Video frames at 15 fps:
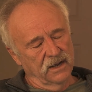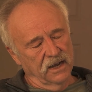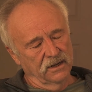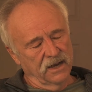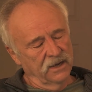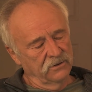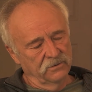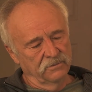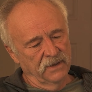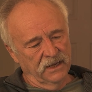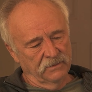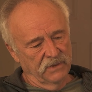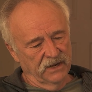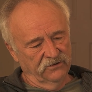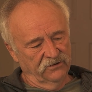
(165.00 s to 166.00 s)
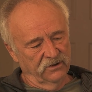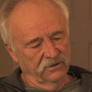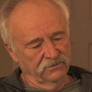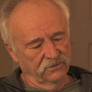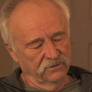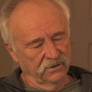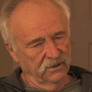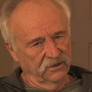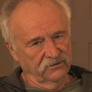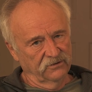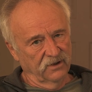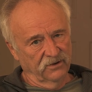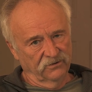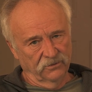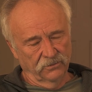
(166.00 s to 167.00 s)
I don't make myself real
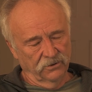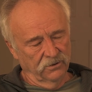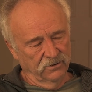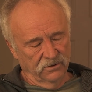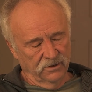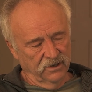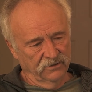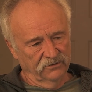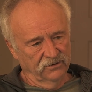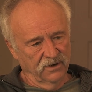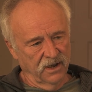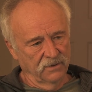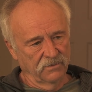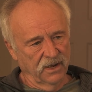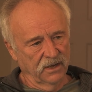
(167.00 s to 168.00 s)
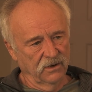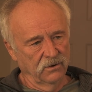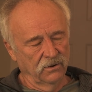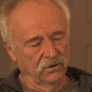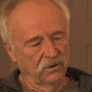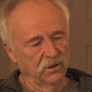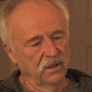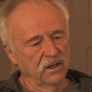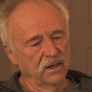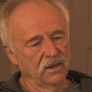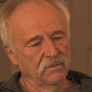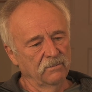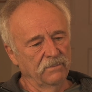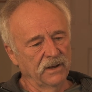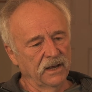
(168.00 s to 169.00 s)
accessible. It's not my goal.
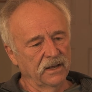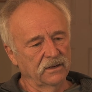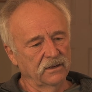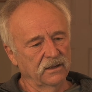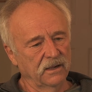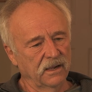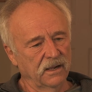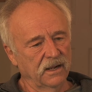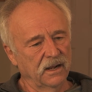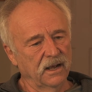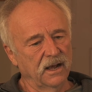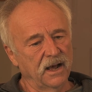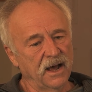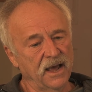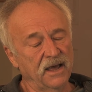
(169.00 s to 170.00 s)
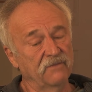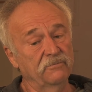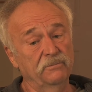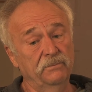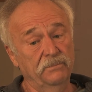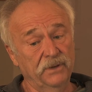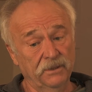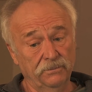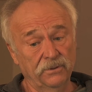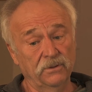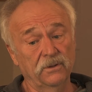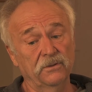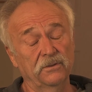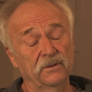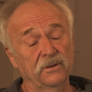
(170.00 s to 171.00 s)
But I have
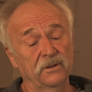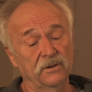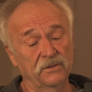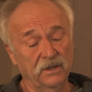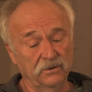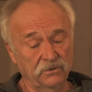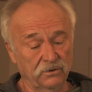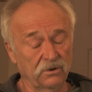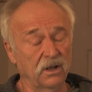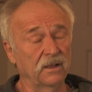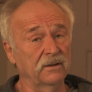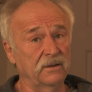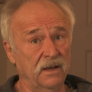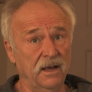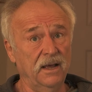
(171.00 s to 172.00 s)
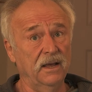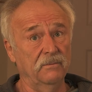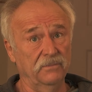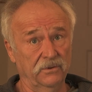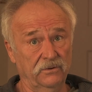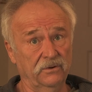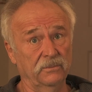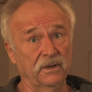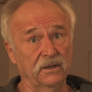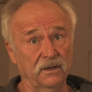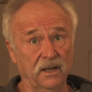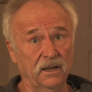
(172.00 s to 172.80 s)
people that do it all the time to me.